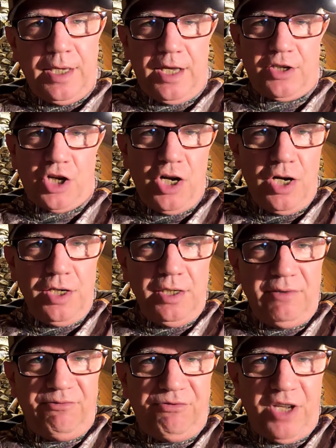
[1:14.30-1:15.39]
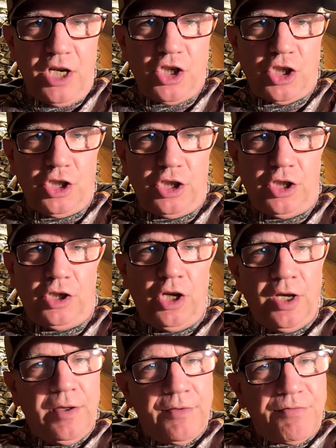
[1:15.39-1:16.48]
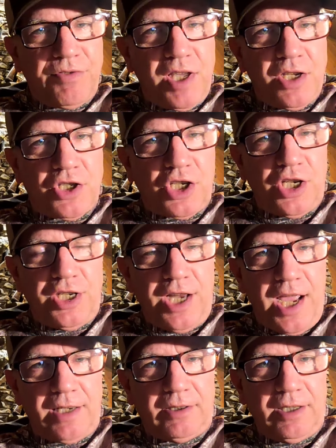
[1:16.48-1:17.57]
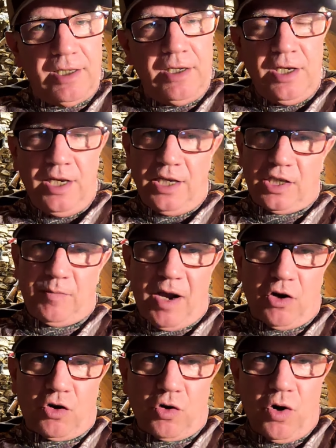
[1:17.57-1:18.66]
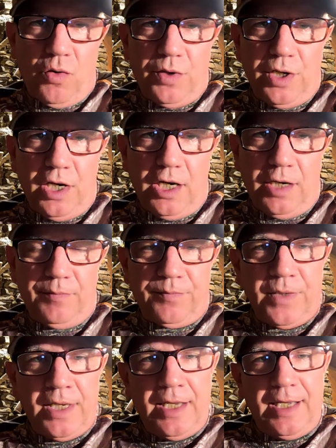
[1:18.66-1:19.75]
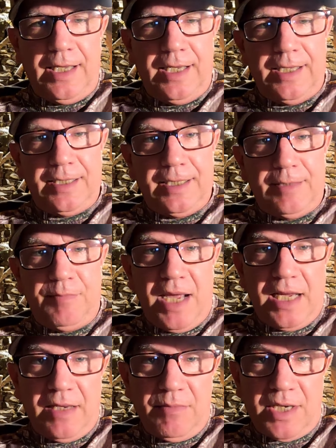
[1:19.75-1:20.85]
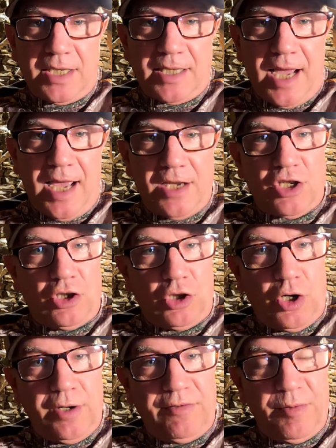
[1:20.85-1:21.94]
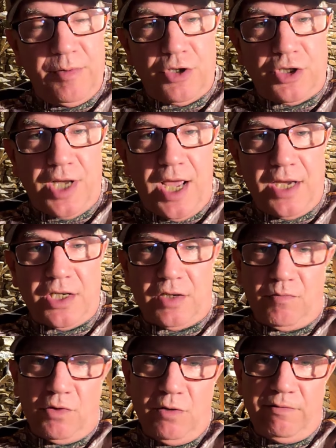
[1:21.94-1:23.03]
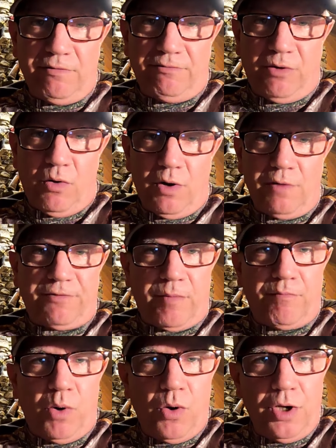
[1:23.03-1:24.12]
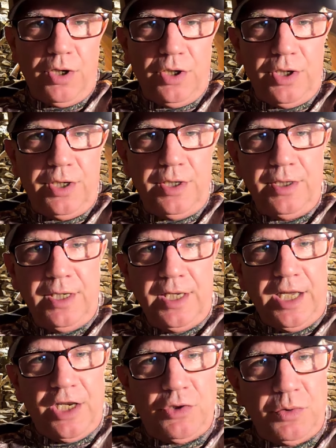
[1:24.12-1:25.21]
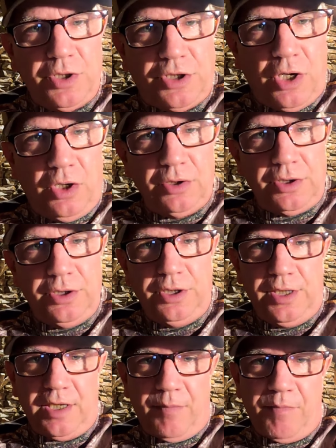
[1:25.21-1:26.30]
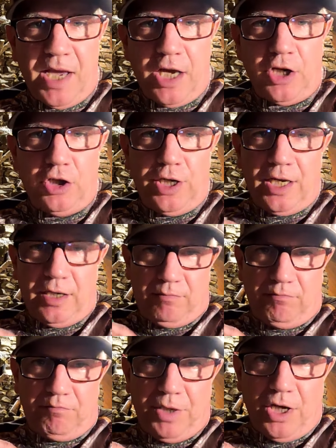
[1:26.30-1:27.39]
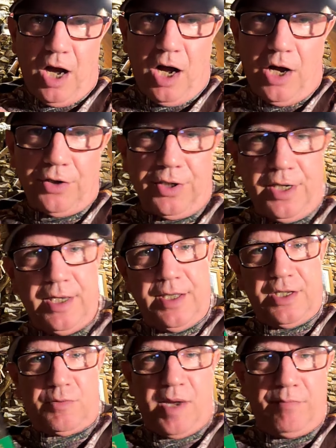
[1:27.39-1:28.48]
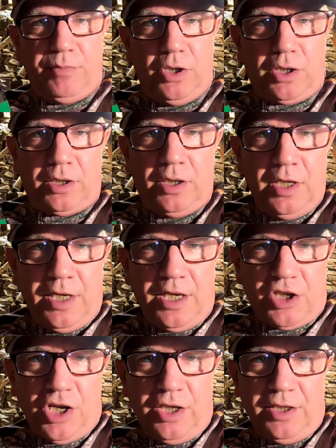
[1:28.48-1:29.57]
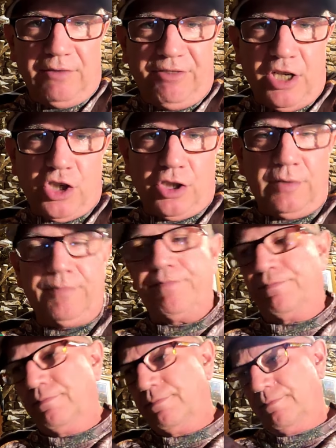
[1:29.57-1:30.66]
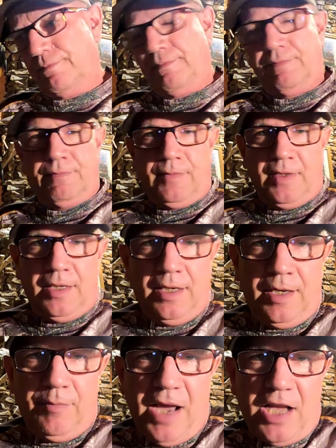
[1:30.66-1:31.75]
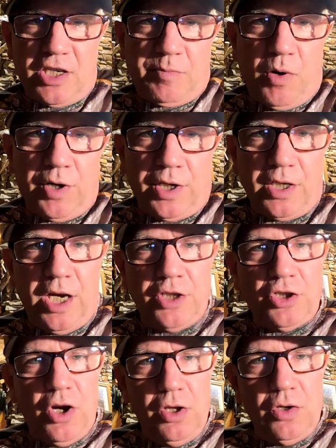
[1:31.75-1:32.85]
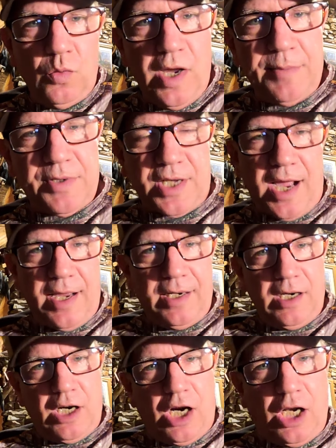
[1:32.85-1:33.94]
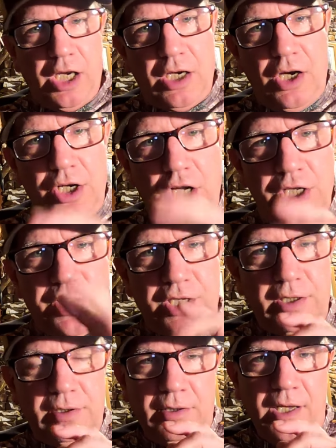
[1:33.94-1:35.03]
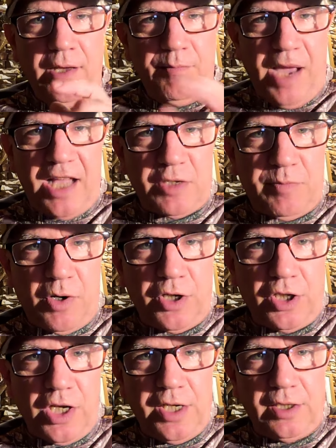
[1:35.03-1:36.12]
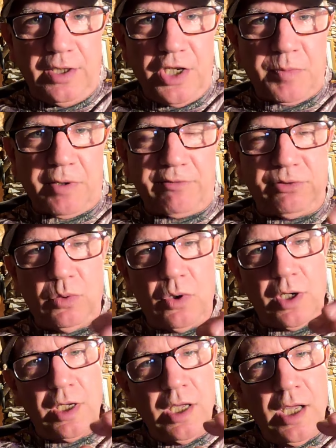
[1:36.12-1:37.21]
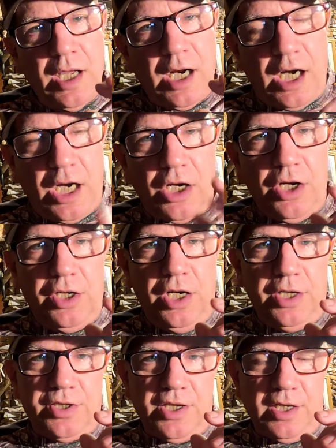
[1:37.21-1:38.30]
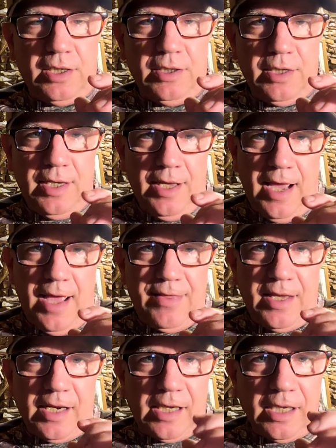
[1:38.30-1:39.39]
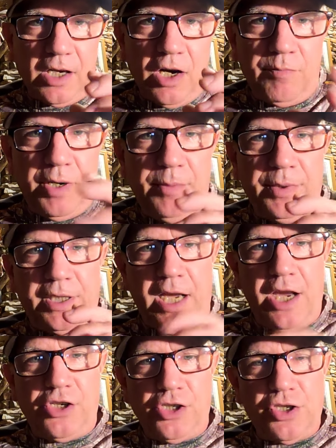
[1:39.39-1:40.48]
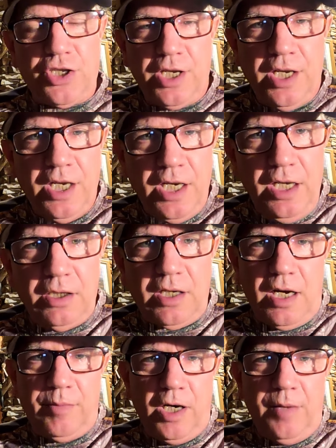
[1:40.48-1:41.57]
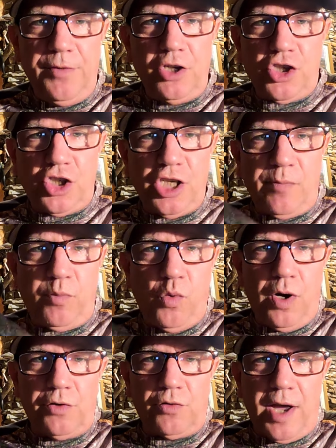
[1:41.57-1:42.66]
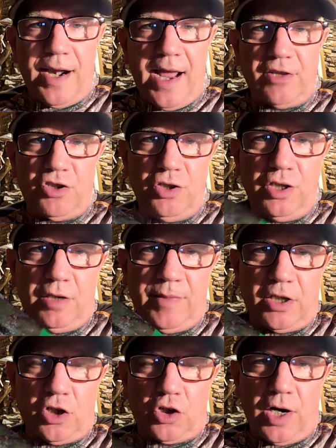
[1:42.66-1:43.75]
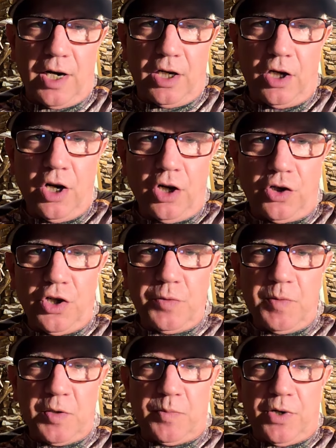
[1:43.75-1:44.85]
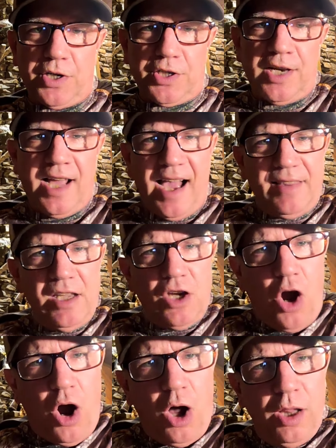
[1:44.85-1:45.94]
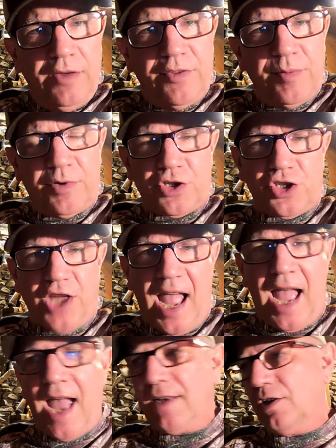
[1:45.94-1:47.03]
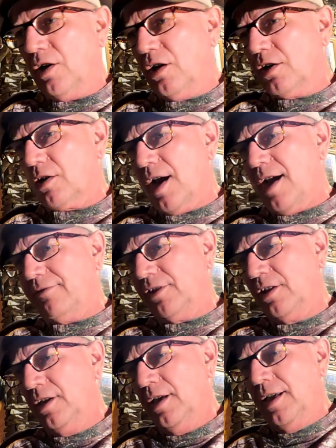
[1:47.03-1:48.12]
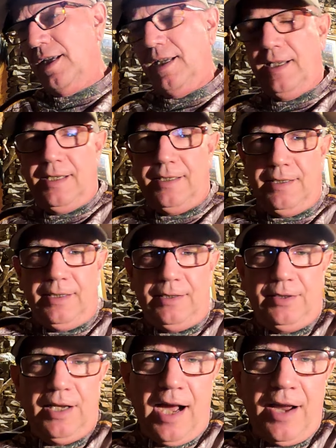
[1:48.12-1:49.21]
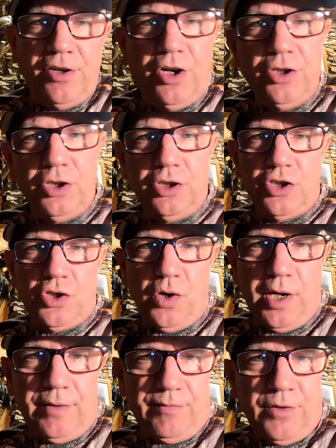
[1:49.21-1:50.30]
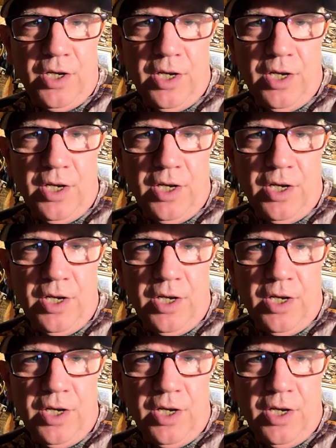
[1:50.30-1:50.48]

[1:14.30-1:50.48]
It's hunting and fishing and things connected. It's about growing up and making mistakes and learning from your mistakes and moving forward from boyhood into adulthood, into manhood and beyond. Yeah, that's my book. It's hunting and fishing. Pat's Pawn and Gun. Go to their website. Click on hunting. Pat's Pawn and Gun in Leesburg, Florida. Click on hunting and then click on publications. It'll come up. They'll ship one right out to you. It'll make a great Christmas present. I think all of them are signed and autographed. And I know you'll enjoy it.